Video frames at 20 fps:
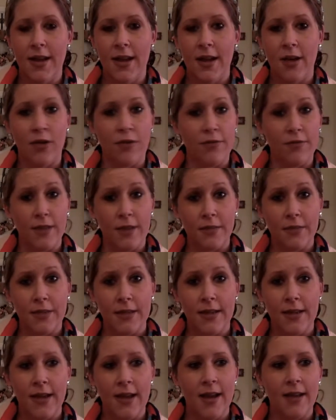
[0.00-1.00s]
or
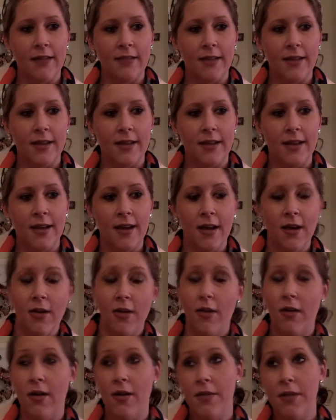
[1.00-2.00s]
family and like,
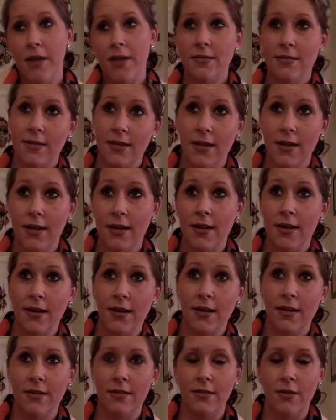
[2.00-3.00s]
oh, I'm not
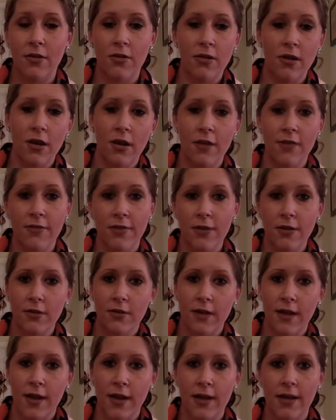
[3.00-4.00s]
sick and oh, I feel
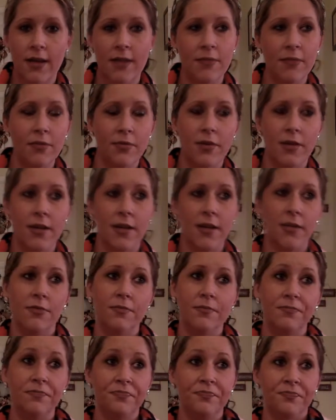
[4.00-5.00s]
great and I've been working out.
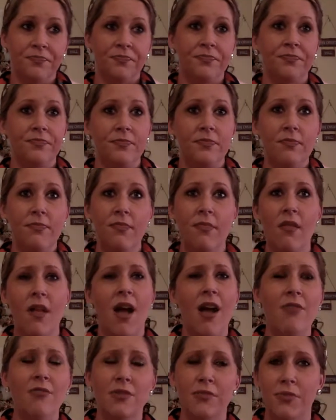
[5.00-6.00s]

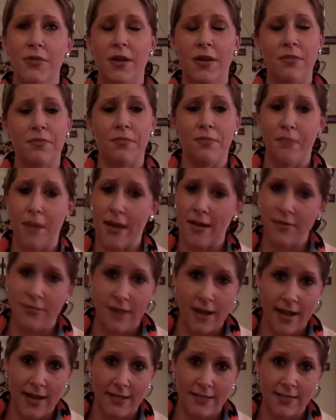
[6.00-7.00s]
I was put on bed
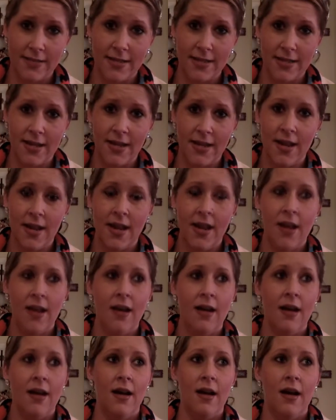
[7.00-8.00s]
rest.
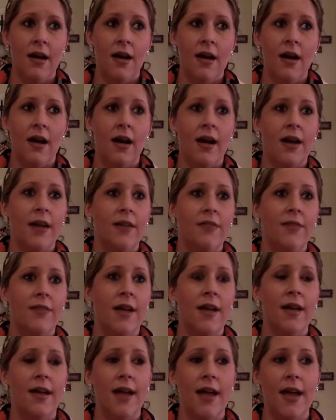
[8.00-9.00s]
I've
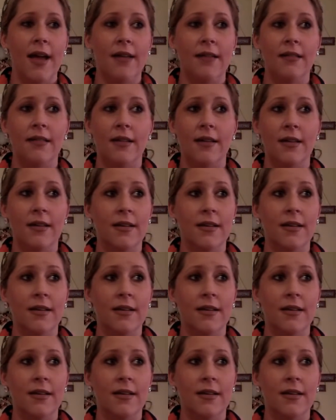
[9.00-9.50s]
had